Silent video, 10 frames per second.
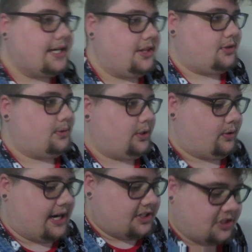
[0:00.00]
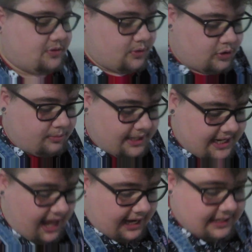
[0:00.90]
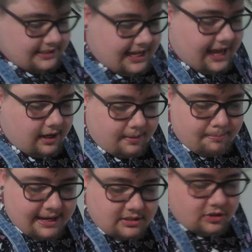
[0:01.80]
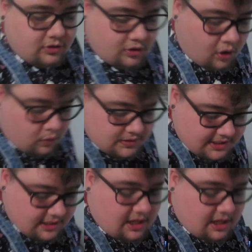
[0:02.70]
the regression room and kind of take a mental note